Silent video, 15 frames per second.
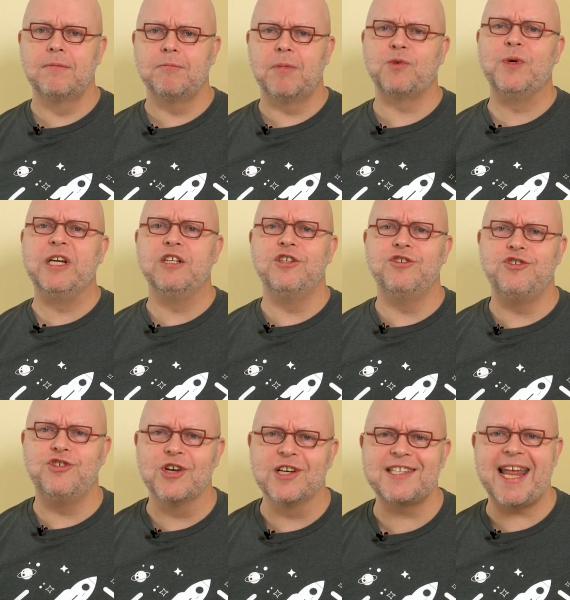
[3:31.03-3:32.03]
But we
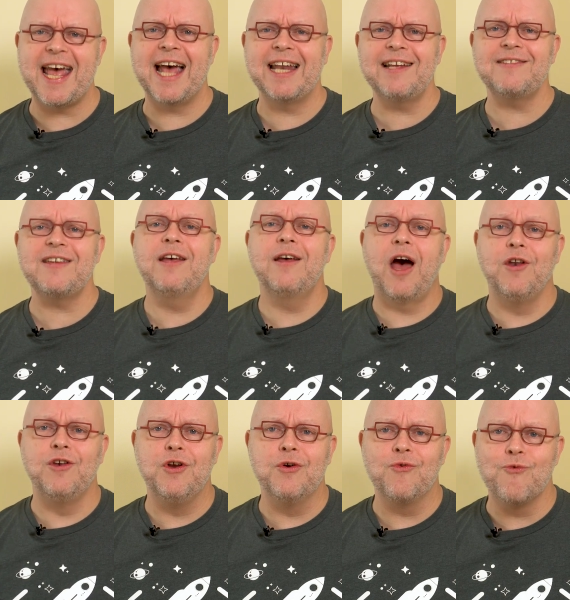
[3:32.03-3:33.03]
just added a
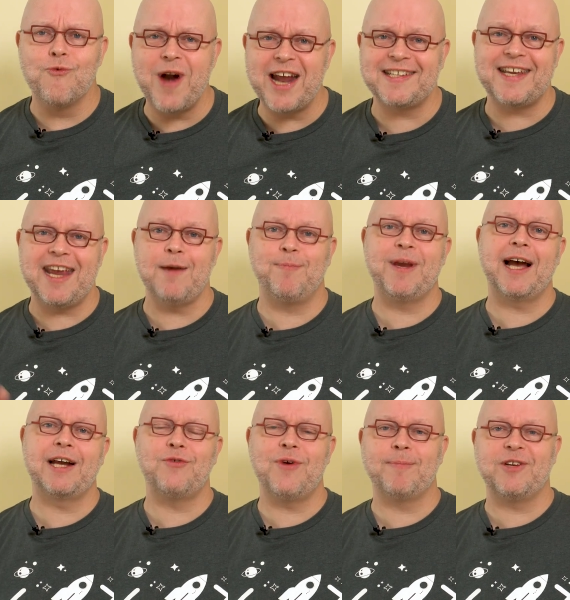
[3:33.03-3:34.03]
new REST API
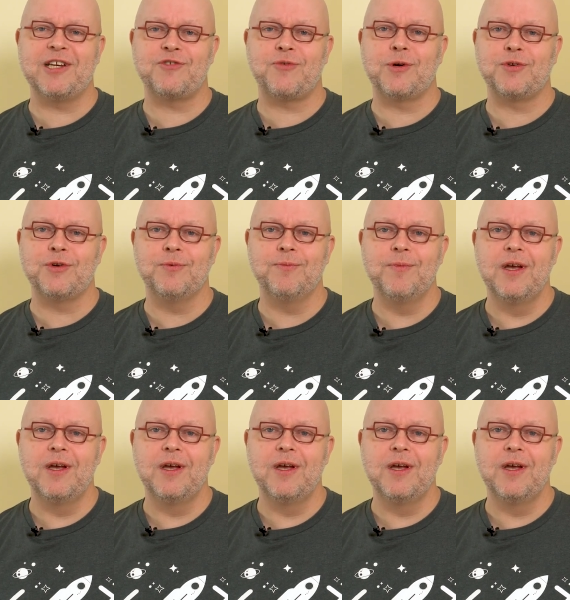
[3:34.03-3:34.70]
to App Distro too,